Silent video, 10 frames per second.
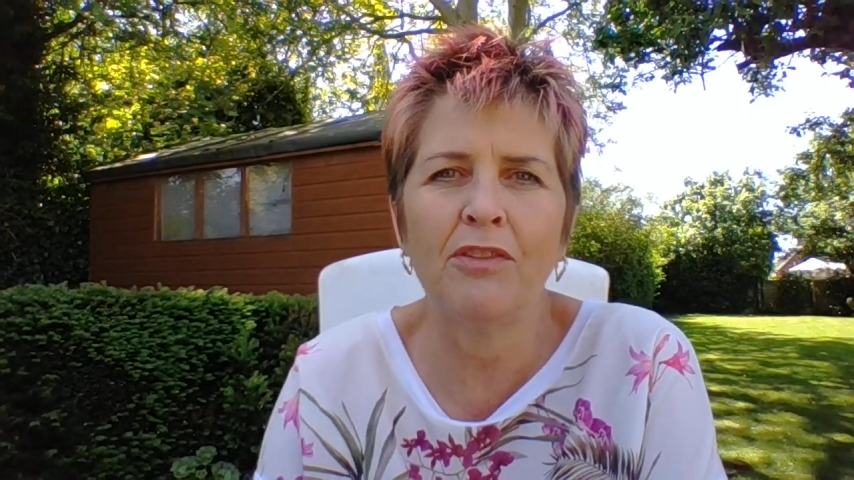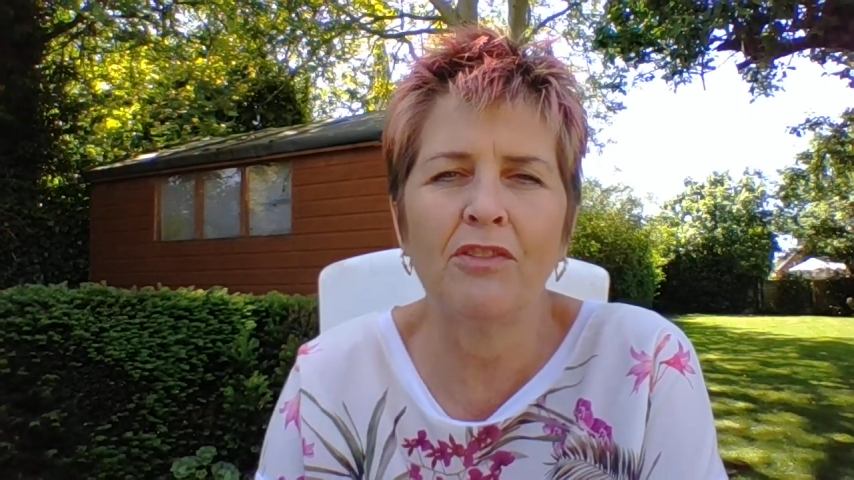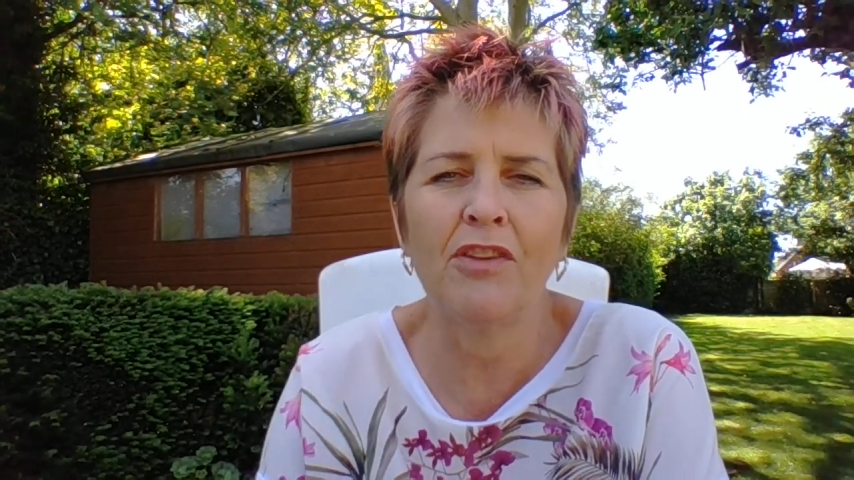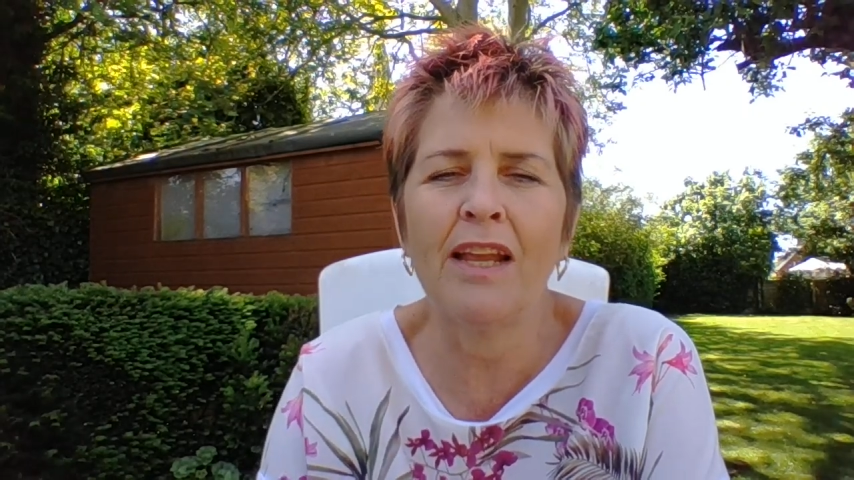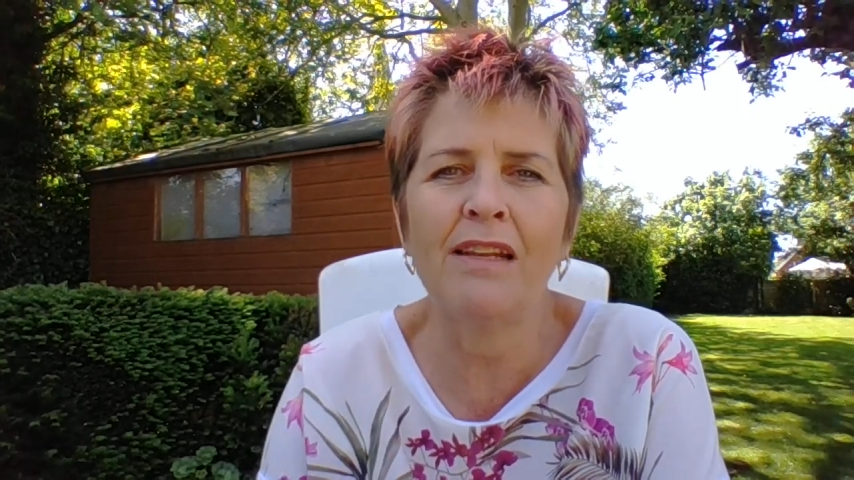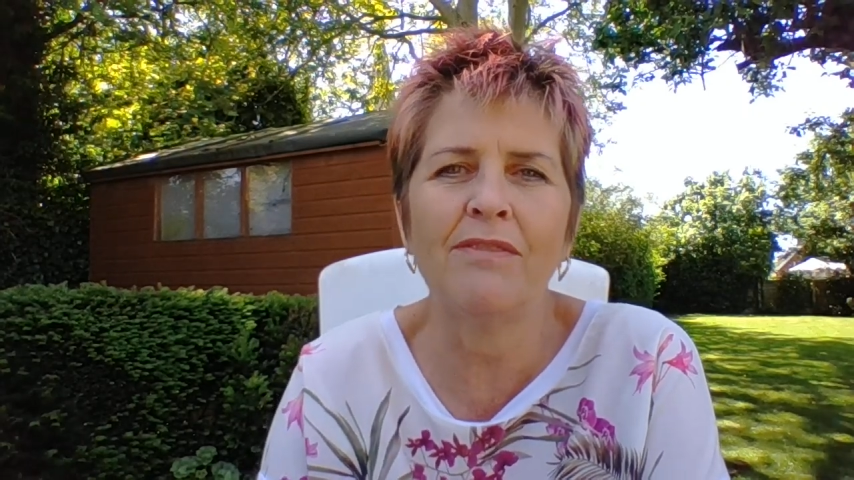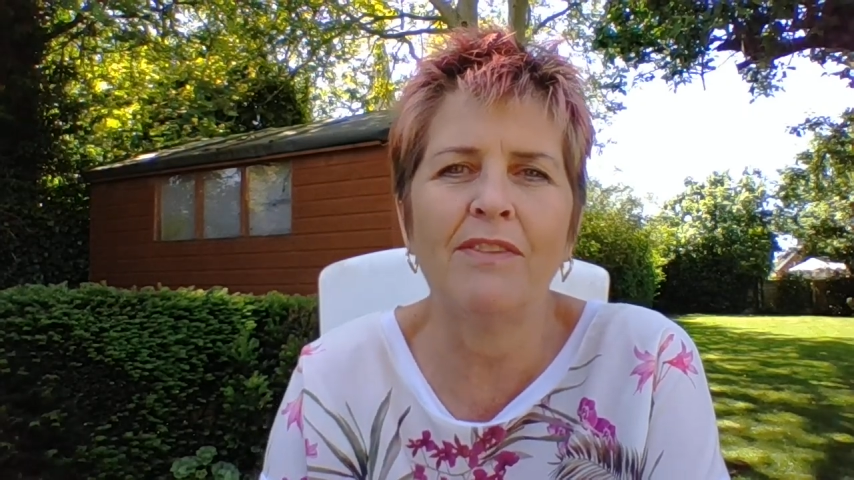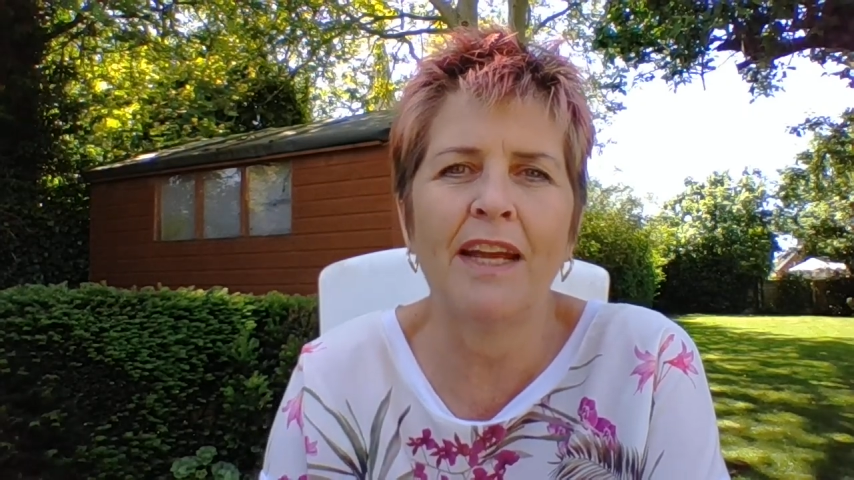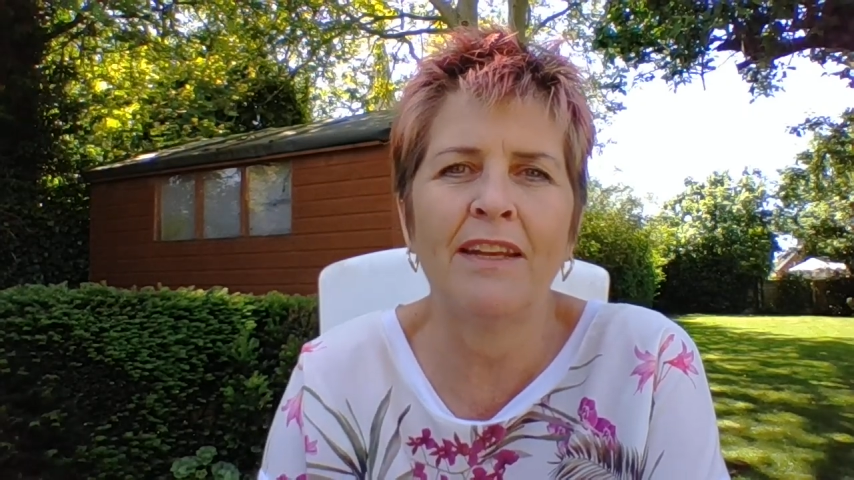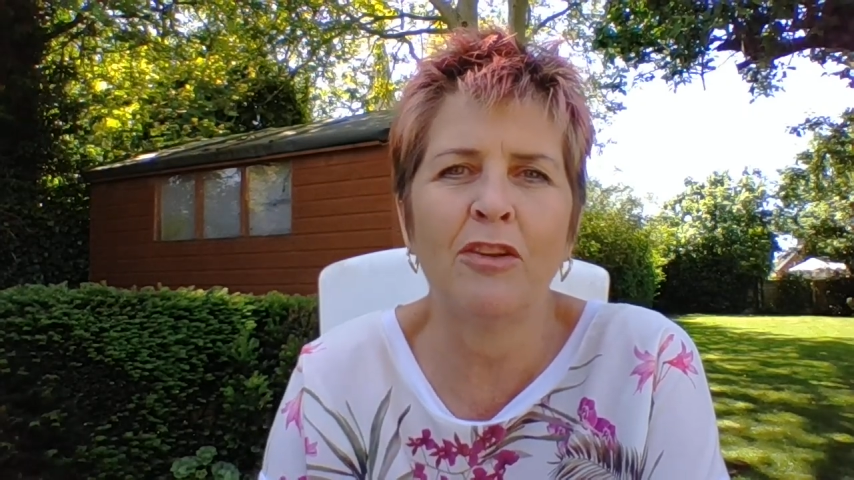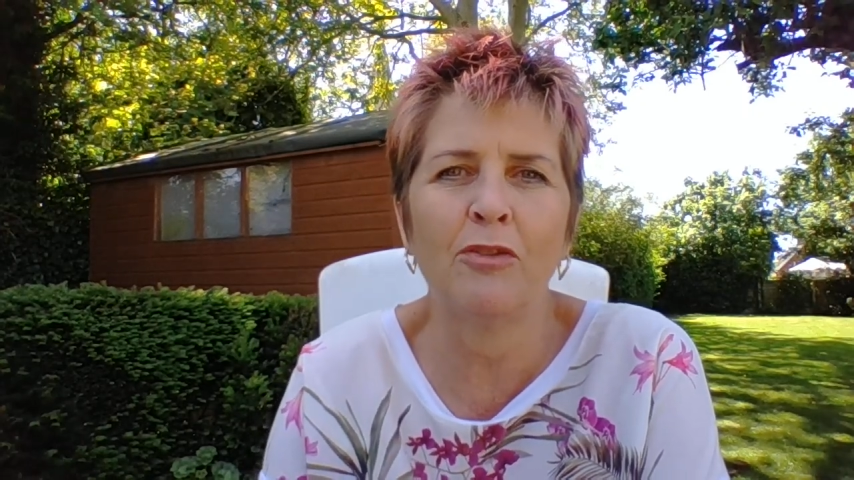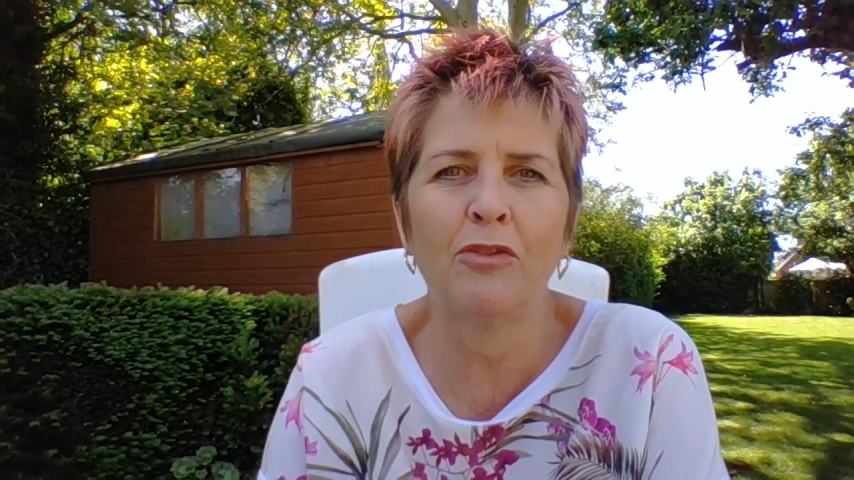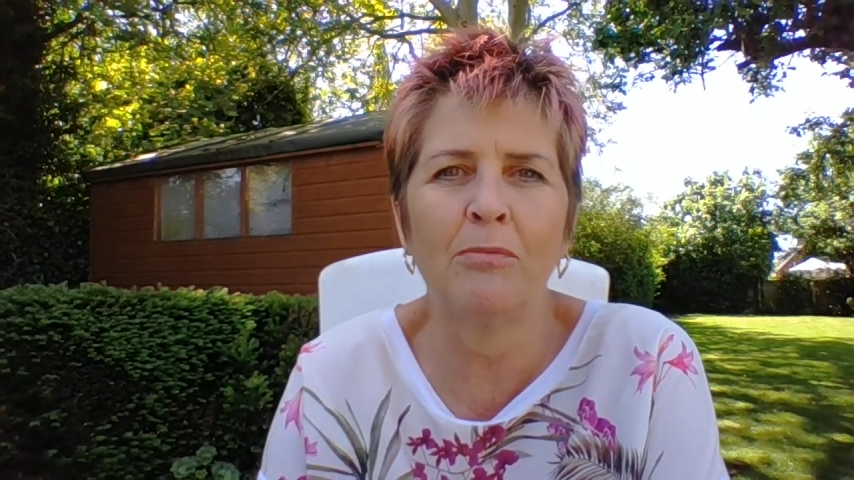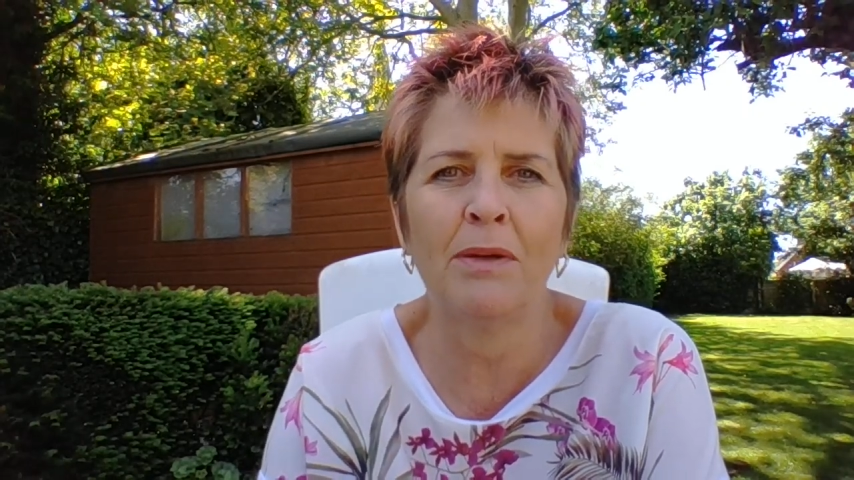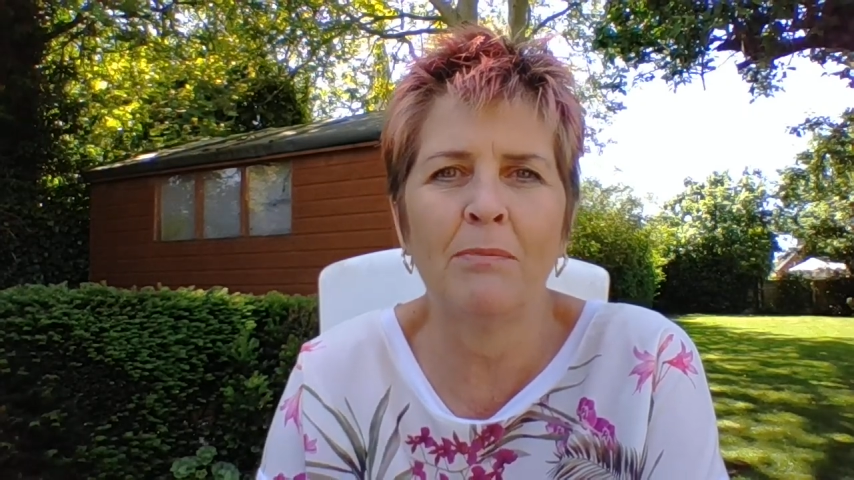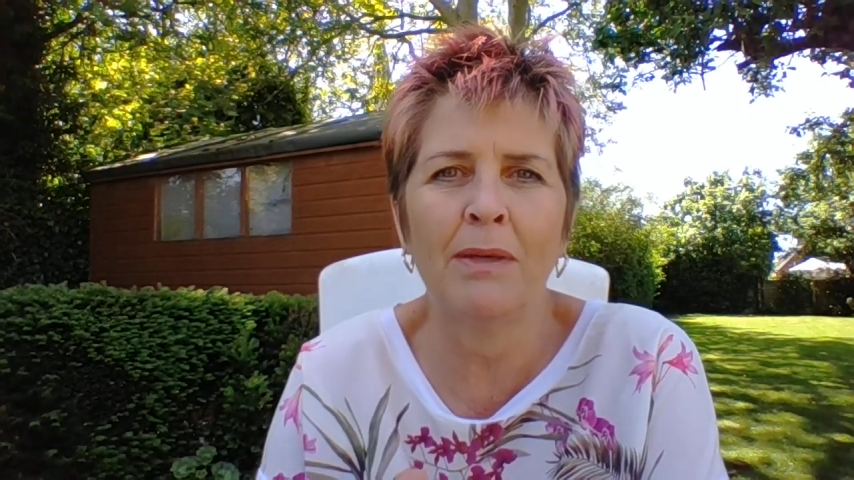herself, and also make